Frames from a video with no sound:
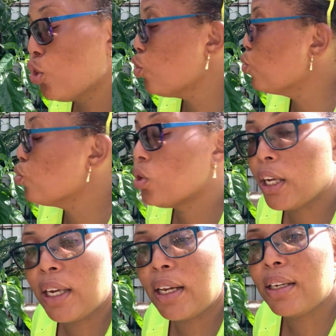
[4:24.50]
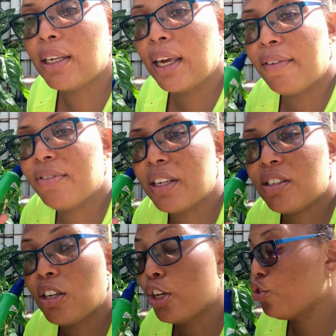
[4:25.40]
you can give
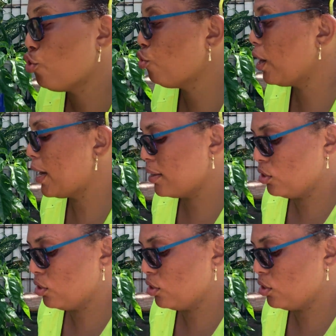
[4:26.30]
this a try.